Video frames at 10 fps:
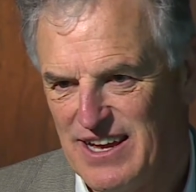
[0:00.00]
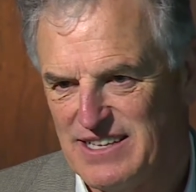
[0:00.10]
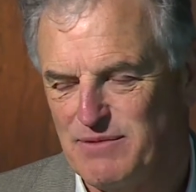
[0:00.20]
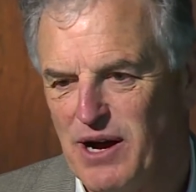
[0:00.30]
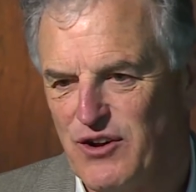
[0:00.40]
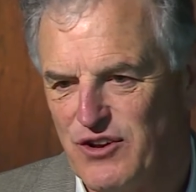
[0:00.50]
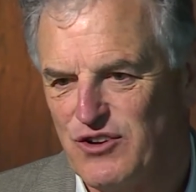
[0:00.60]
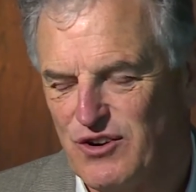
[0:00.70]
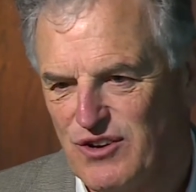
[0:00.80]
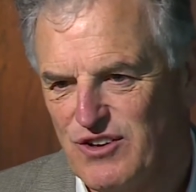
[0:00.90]
It's about
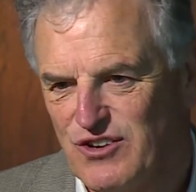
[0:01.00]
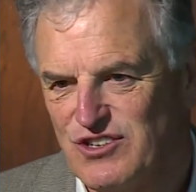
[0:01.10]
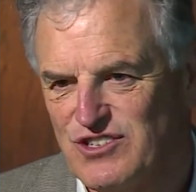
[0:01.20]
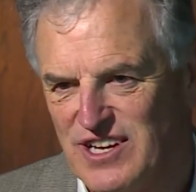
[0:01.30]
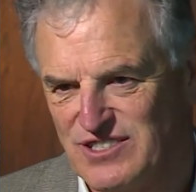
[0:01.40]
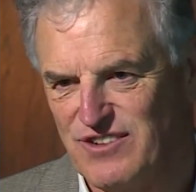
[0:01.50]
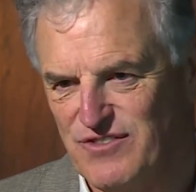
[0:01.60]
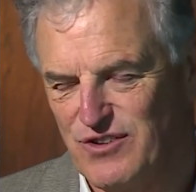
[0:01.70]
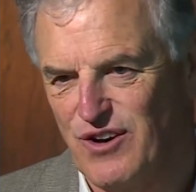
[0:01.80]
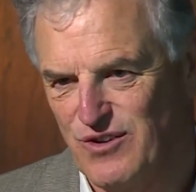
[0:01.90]
your sense of
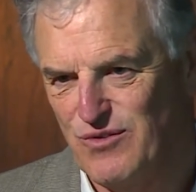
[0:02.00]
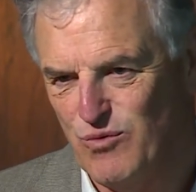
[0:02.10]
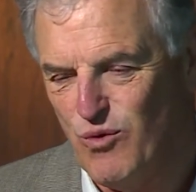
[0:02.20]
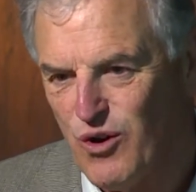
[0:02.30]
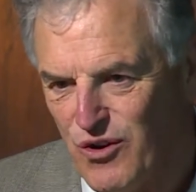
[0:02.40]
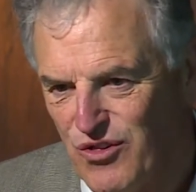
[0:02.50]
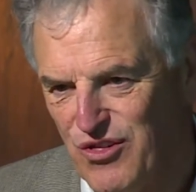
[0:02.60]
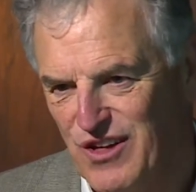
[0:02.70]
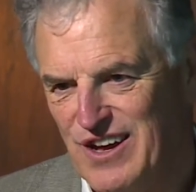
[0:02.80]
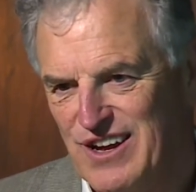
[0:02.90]
your own worth,